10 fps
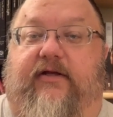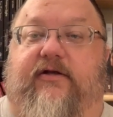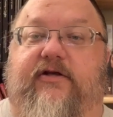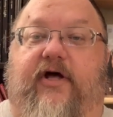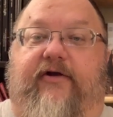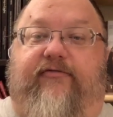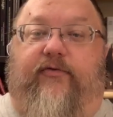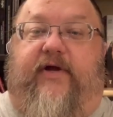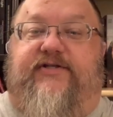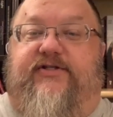None of the
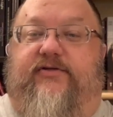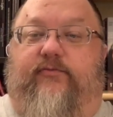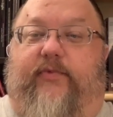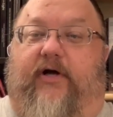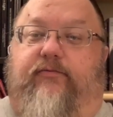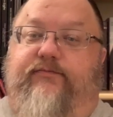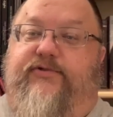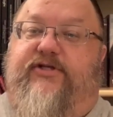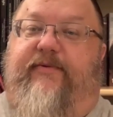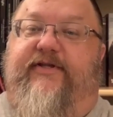rest, well,
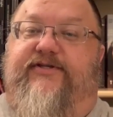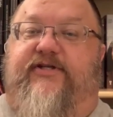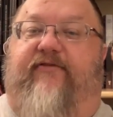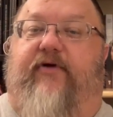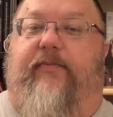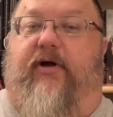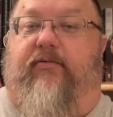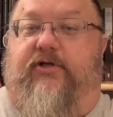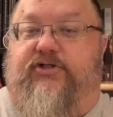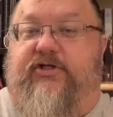some of this stuff I
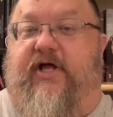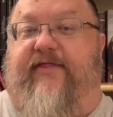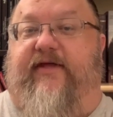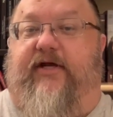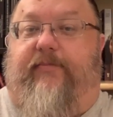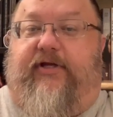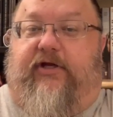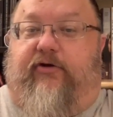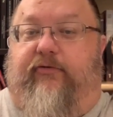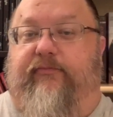published, nothing up here.